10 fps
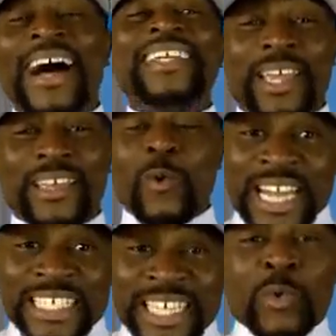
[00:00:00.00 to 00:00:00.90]
Now so
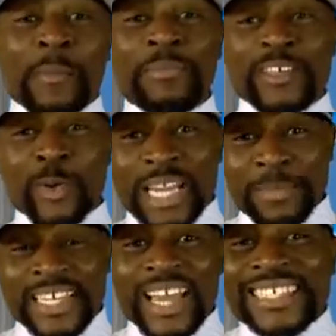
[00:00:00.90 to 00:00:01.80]
all plus the
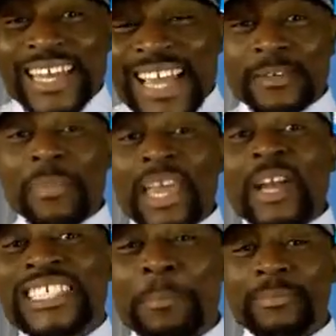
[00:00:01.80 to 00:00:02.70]
glass for the
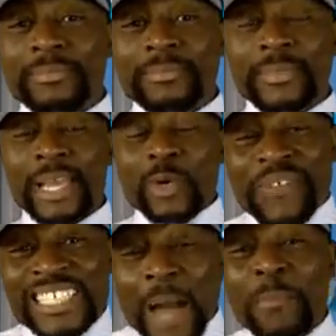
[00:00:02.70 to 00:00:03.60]
Amoka,
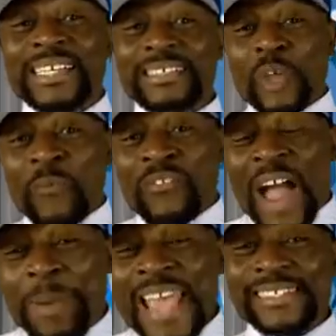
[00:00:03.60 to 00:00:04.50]
it broke all the
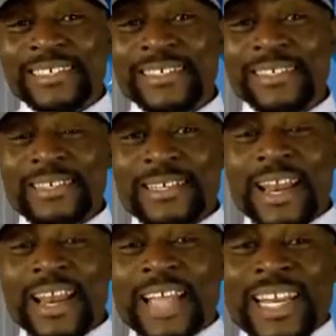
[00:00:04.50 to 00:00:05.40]
corner them. Now so they
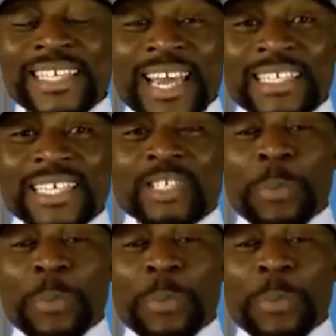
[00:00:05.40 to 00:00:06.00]
bend them.